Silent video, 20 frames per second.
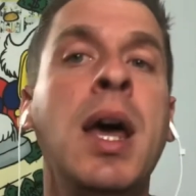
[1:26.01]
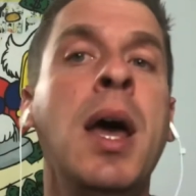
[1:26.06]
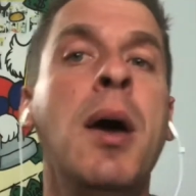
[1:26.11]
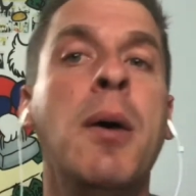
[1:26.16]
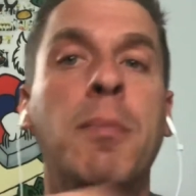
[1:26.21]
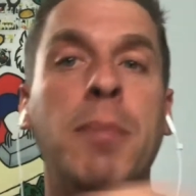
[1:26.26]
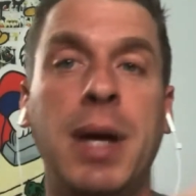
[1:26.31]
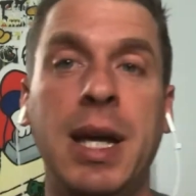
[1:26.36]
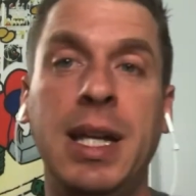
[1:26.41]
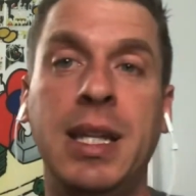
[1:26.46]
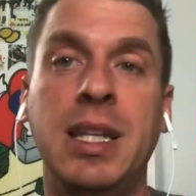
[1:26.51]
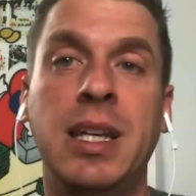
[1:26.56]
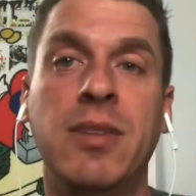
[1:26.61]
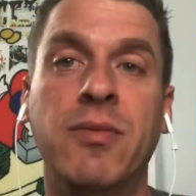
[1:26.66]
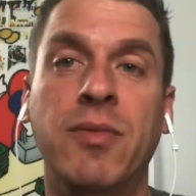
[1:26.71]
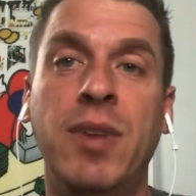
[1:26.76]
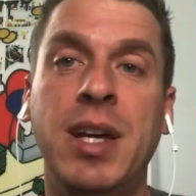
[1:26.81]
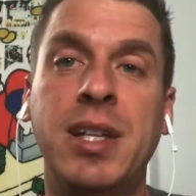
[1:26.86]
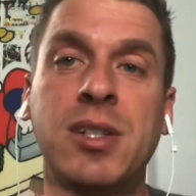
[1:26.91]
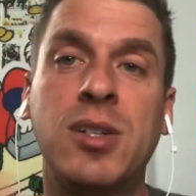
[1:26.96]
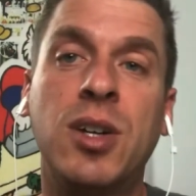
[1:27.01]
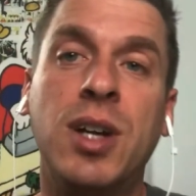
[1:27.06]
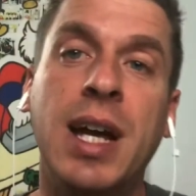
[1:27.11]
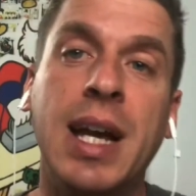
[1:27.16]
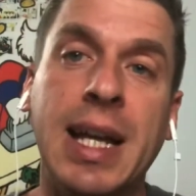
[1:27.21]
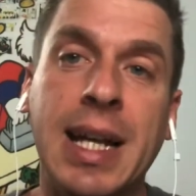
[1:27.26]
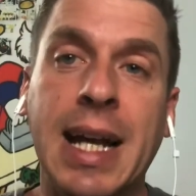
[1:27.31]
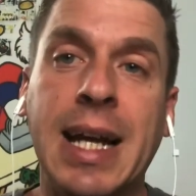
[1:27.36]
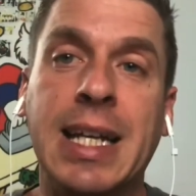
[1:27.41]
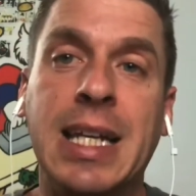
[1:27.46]
pay the investor, and
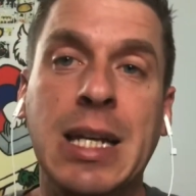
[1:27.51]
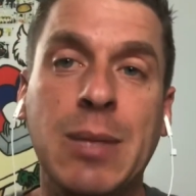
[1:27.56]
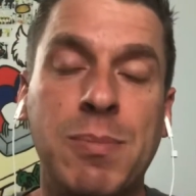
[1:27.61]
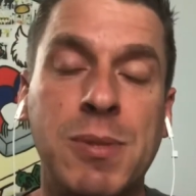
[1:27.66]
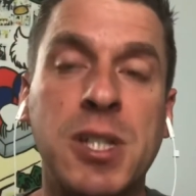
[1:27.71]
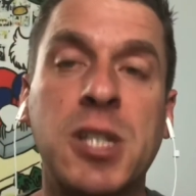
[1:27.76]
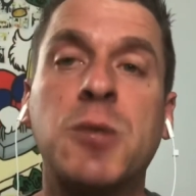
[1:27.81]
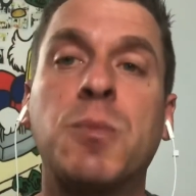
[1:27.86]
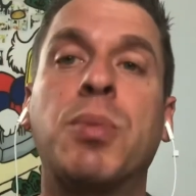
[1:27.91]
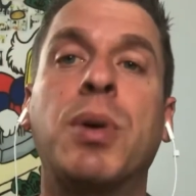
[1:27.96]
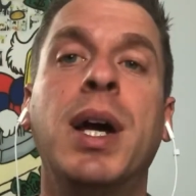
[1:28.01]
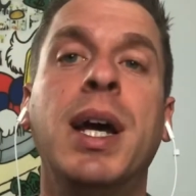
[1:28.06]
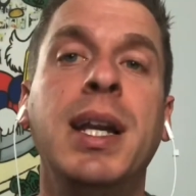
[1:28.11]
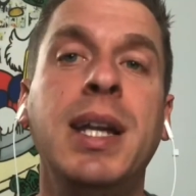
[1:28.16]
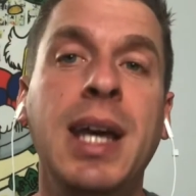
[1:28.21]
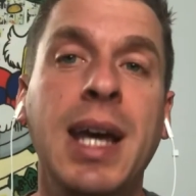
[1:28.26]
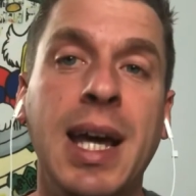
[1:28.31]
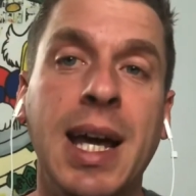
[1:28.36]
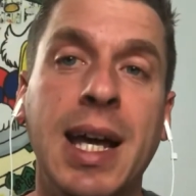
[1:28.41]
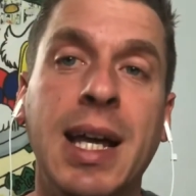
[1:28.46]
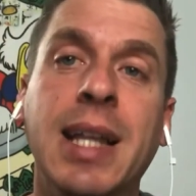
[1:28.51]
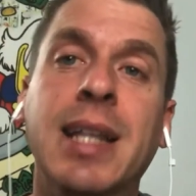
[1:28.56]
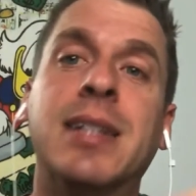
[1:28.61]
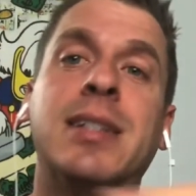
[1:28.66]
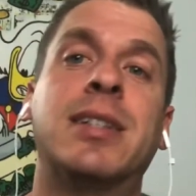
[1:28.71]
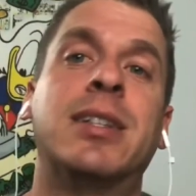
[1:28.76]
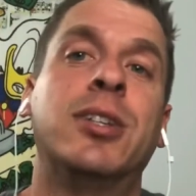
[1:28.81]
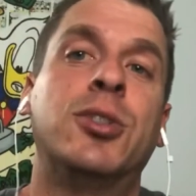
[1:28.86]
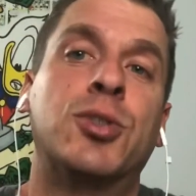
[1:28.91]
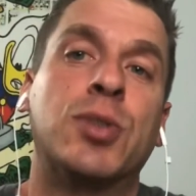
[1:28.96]
I keep the spread. It's the
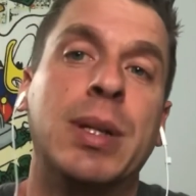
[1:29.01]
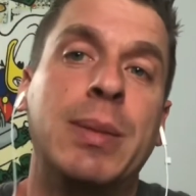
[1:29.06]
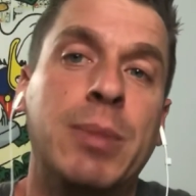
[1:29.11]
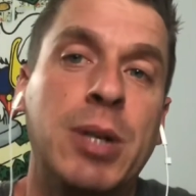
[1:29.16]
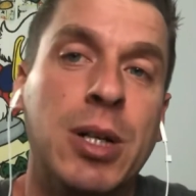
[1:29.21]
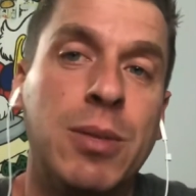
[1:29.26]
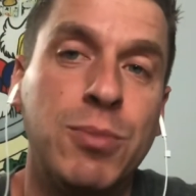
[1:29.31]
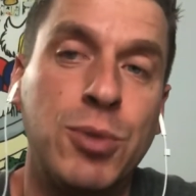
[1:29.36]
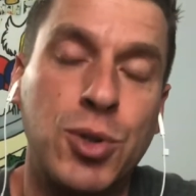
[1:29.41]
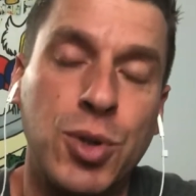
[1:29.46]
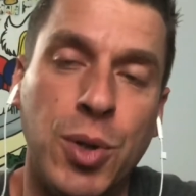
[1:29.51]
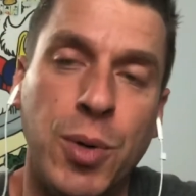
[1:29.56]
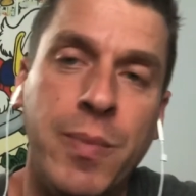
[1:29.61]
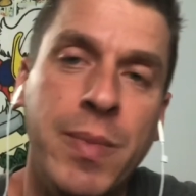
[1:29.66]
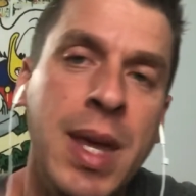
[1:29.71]
dream come true.